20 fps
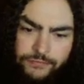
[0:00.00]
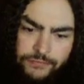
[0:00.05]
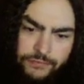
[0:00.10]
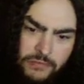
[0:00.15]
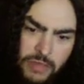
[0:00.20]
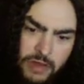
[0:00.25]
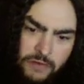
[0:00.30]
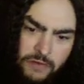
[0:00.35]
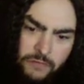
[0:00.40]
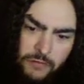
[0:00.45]

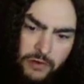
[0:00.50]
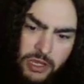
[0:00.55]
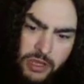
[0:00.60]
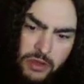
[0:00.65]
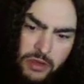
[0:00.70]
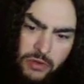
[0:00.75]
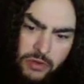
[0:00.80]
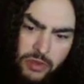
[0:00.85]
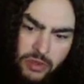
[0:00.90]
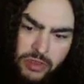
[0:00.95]
And for
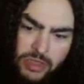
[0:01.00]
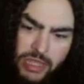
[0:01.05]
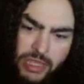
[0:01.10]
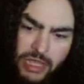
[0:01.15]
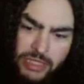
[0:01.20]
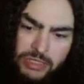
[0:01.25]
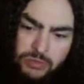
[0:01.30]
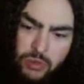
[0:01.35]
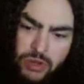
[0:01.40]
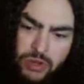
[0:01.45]
you,
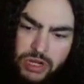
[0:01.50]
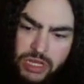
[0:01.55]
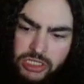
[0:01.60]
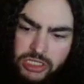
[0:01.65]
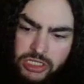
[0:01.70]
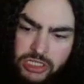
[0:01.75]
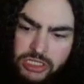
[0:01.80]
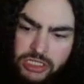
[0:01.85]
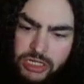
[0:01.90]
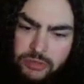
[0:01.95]
that's winning the
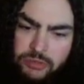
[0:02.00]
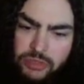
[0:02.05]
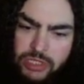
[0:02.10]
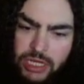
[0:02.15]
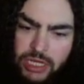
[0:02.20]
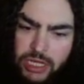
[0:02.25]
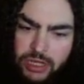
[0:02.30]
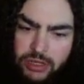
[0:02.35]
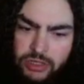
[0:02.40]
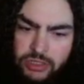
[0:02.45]
gym
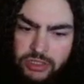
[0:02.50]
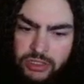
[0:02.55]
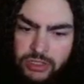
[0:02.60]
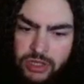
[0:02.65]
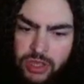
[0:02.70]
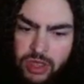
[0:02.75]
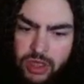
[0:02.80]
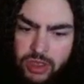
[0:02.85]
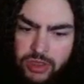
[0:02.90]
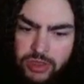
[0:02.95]
challenge.
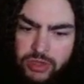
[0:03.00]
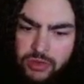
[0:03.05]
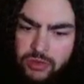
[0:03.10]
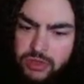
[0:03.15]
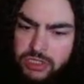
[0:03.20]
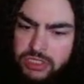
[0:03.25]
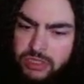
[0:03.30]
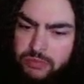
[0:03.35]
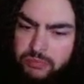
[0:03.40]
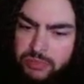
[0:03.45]
The only
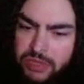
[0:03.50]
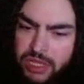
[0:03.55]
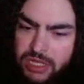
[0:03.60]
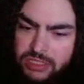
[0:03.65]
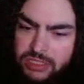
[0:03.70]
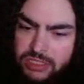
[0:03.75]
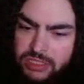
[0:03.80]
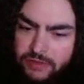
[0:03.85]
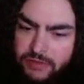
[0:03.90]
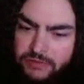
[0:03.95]
gym
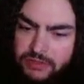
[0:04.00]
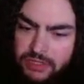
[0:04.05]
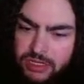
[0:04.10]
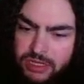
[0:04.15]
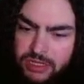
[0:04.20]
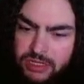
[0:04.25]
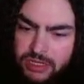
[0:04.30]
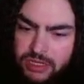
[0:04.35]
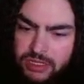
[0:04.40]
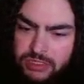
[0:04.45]
badge left
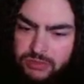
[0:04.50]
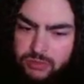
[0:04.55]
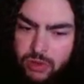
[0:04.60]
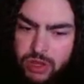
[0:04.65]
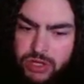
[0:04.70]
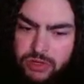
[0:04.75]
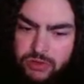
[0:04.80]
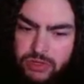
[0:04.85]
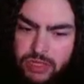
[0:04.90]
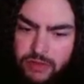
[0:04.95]
is the
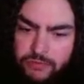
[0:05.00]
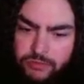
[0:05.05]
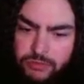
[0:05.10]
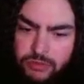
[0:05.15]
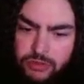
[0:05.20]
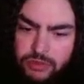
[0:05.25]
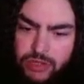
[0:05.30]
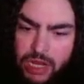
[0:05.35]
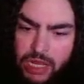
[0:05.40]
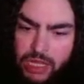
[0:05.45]
one you'll get from
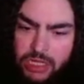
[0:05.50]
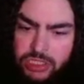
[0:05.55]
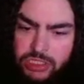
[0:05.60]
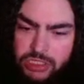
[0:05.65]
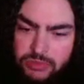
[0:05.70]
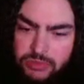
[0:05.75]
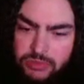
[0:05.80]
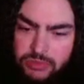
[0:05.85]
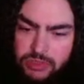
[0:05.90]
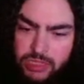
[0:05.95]
the Dragon
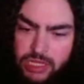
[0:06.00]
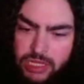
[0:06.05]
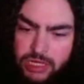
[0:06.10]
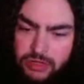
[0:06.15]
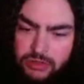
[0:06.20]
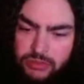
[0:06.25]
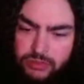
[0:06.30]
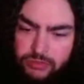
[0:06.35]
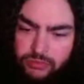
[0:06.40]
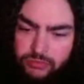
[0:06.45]
Gym
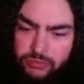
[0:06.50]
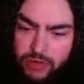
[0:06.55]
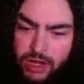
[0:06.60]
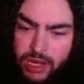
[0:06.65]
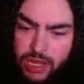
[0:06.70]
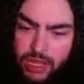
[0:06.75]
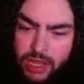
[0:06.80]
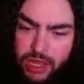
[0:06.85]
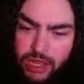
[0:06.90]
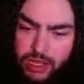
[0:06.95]
leaders,
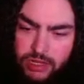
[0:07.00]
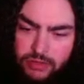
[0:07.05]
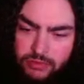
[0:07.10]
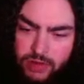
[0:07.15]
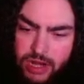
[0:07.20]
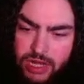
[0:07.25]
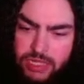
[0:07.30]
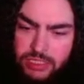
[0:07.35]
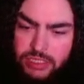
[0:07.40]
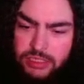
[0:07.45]
Raihan,
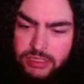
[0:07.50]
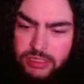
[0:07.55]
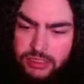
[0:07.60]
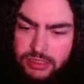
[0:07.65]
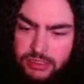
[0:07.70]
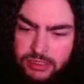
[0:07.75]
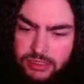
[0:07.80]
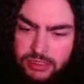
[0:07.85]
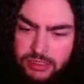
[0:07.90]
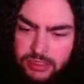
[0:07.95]
right?
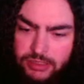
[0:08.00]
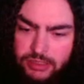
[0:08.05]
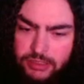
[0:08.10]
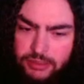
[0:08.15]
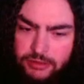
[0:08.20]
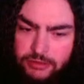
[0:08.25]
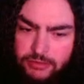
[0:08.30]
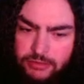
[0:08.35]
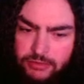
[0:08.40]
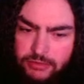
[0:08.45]

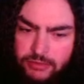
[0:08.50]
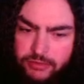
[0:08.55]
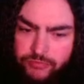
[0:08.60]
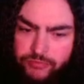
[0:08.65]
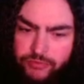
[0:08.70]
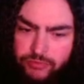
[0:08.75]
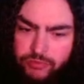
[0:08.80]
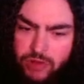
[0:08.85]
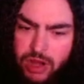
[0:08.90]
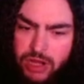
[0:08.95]

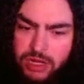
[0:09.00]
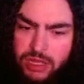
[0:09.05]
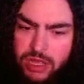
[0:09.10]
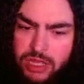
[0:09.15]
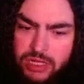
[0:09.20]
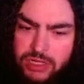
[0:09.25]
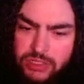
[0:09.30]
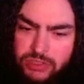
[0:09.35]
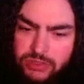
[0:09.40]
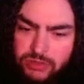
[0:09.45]

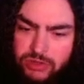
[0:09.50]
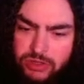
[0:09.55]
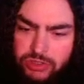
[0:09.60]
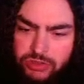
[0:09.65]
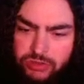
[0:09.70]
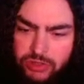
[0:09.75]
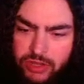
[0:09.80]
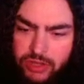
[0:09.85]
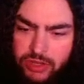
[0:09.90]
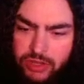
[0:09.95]
Raihan is the only
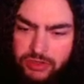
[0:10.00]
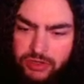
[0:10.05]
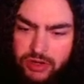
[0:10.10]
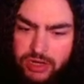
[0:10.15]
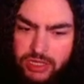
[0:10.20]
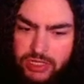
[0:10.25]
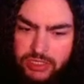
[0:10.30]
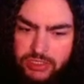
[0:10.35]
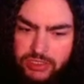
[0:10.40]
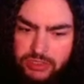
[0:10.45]
trainer out there
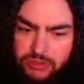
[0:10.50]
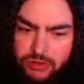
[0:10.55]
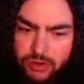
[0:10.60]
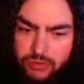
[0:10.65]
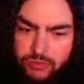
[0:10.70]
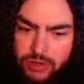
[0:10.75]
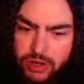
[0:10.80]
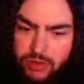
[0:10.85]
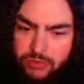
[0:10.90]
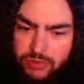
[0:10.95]
I consider a
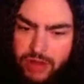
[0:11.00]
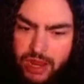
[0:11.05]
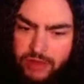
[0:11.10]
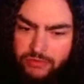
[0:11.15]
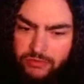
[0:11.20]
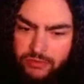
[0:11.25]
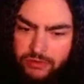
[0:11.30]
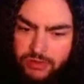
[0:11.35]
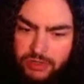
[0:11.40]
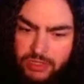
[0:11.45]
real
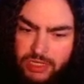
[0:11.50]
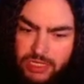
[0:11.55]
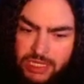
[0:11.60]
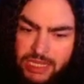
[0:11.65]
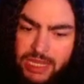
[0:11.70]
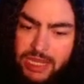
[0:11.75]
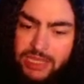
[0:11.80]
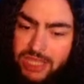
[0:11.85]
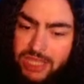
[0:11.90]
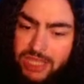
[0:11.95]
rival.
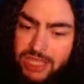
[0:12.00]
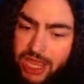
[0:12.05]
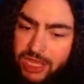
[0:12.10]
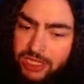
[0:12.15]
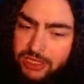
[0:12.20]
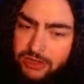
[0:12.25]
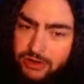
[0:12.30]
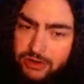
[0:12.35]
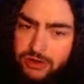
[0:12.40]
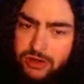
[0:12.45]
He's
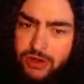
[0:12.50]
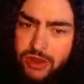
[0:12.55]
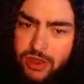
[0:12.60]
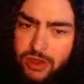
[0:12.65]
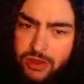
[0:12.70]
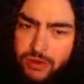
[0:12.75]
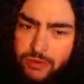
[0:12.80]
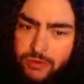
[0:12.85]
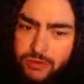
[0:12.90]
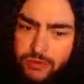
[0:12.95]
that good, you
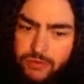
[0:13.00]
know.